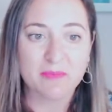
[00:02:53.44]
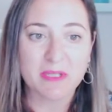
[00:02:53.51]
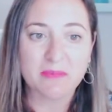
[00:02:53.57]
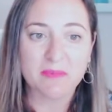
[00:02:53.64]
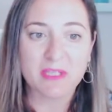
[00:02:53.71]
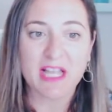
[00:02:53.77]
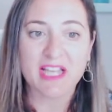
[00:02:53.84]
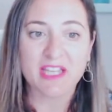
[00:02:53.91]

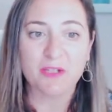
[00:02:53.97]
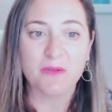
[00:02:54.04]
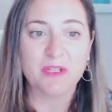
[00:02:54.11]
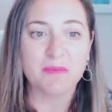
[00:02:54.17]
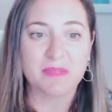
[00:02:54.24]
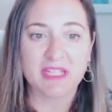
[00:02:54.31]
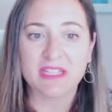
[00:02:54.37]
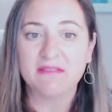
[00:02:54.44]
like you
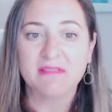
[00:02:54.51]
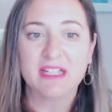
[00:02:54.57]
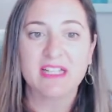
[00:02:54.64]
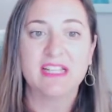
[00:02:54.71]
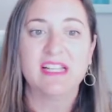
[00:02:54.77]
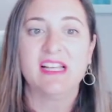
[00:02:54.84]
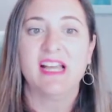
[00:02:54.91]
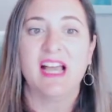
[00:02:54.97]
and me.
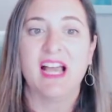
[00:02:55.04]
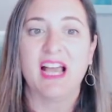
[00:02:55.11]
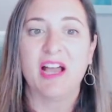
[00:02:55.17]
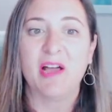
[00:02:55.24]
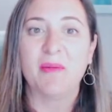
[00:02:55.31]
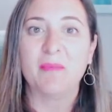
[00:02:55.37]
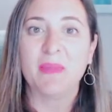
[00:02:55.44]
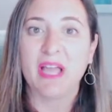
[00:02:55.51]

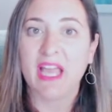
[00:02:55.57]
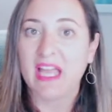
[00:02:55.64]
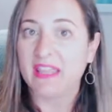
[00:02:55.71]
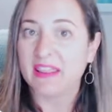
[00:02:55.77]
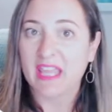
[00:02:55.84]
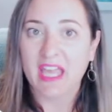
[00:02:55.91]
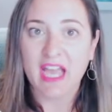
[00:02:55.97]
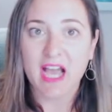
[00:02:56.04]
And
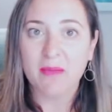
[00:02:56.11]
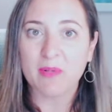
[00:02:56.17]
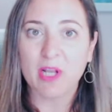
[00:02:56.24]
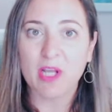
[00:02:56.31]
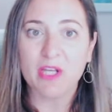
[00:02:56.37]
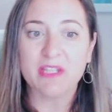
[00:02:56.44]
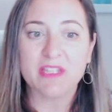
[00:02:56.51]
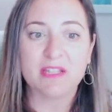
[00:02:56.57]
they
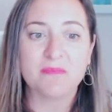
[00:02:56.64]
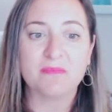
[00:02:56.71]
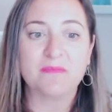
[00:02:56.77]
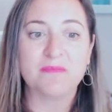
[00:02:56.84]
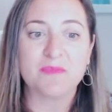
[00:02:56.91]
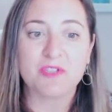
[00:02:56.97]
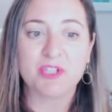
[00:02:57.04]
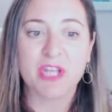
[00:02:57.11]
upload
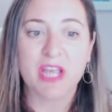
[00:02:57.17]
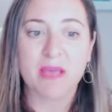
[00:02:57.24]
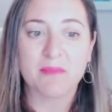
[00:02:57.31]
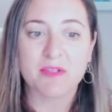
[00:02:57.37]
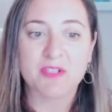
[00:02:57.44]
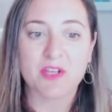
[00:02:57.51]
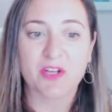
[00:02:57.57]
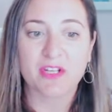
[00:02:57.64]
them to
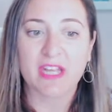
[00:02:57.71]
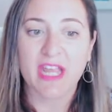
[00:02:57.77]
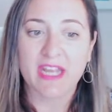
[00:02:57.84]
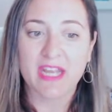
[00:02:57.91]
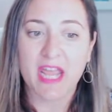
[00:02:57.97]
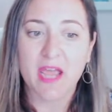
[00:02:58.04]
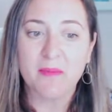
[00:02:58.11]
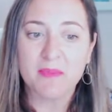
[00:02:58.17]
Amazon, and
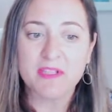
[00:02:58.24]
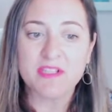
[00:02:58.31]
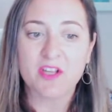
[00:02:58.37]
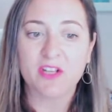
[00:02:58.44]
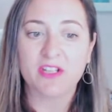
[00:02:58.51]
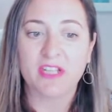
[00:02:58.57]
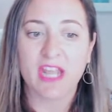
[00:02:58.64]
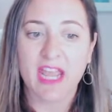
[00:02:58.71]

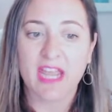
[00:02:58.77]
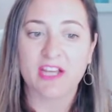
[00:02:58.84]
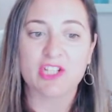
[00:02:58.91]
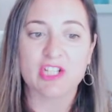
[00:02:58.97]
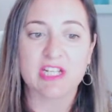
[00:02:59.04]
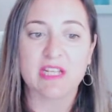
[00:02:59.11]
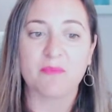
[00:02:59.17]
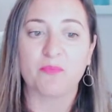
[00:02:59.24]
Amazon
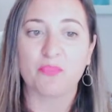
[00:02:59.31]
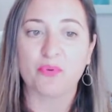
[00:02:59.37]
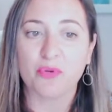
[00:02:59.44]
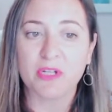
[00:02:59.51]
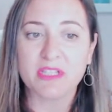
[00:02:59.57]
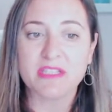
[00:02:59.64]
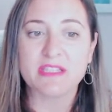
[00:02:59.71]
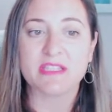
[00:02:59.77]
actually
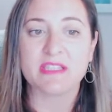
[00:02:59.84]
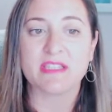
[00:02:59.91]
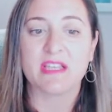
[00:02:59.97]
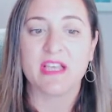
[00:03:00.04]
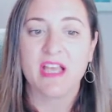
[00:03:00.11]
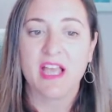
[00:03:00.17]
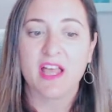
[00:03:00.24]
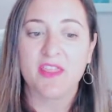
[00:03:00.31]
prints
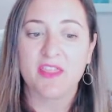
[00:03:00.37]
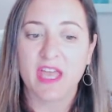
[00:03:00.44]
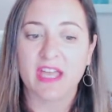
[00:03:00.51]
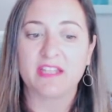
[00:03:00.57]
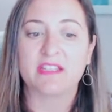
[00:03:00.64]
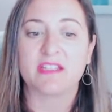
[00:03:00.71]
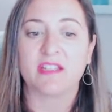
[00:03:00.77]
that